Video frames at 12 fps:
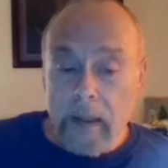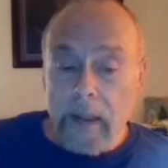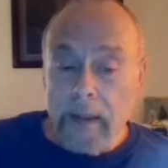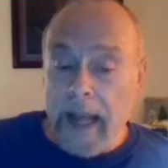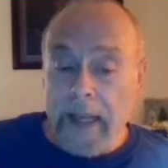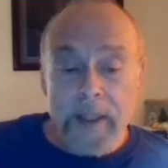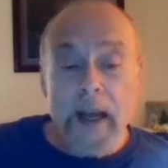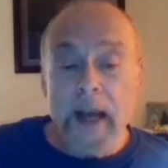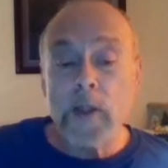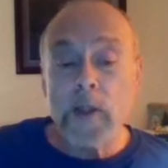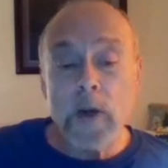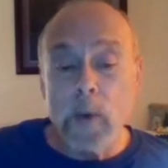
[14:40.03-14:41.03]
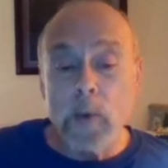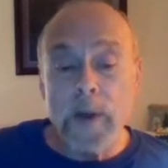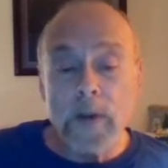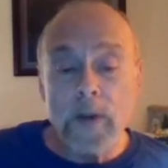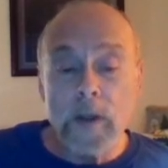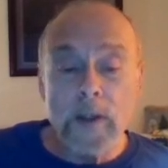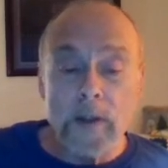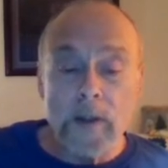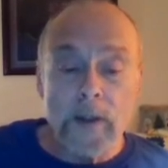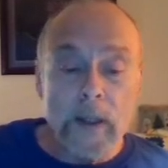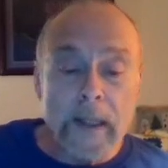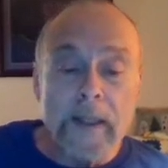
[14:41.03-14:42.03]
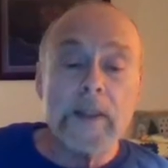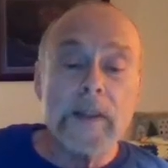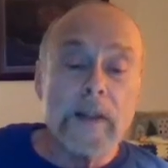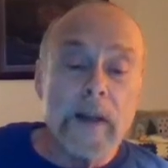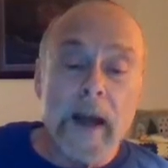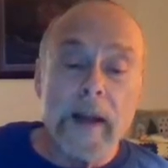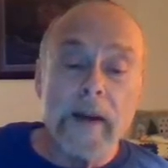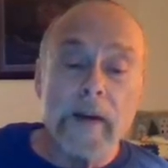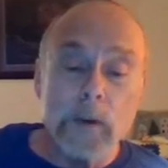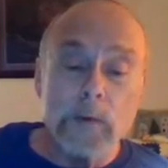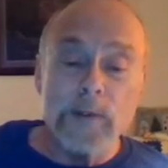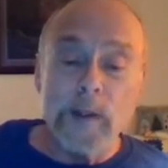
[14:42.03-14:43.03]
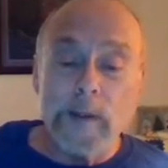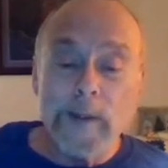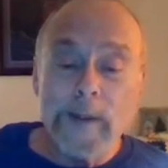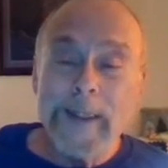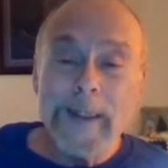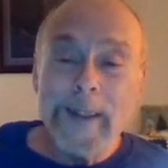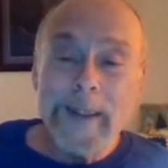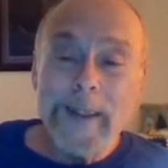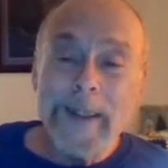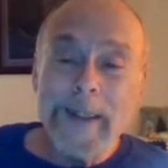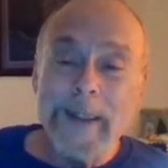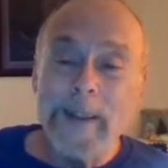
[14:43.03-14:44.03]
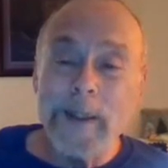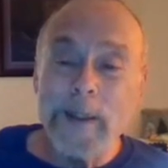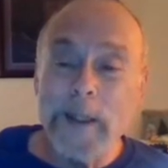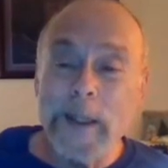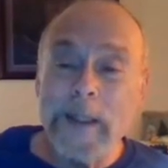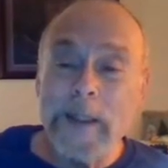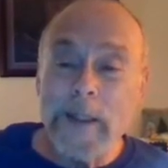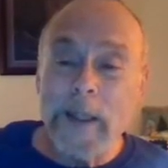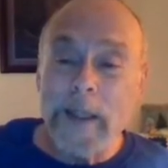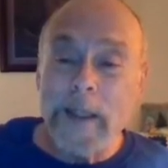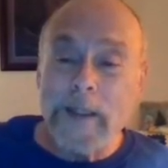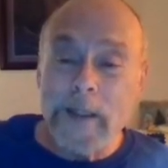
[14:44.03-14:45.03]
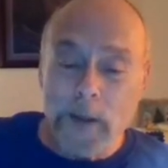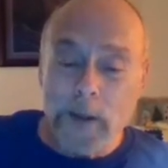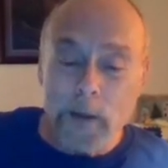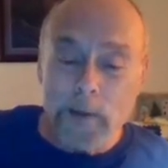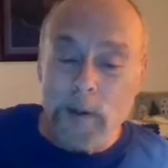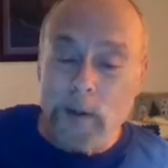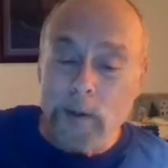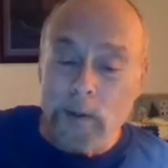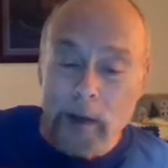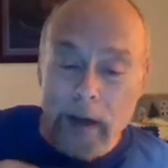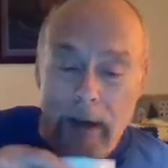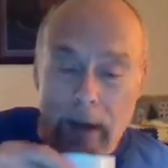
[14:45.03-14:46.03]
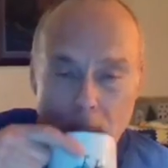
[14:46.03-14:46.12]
That's not so with Jesus. It's not over until he says it's over, right?